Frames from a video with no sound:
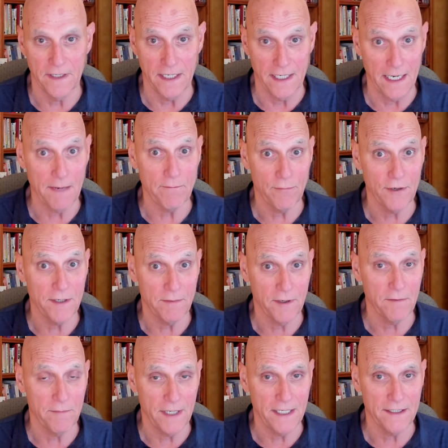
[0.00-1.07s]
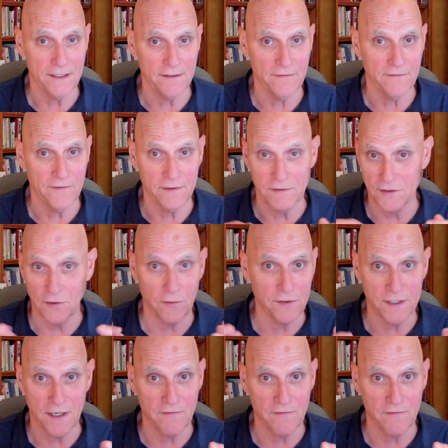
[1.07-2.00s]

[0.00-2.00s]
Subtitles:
and I'm pretty competitive, and so is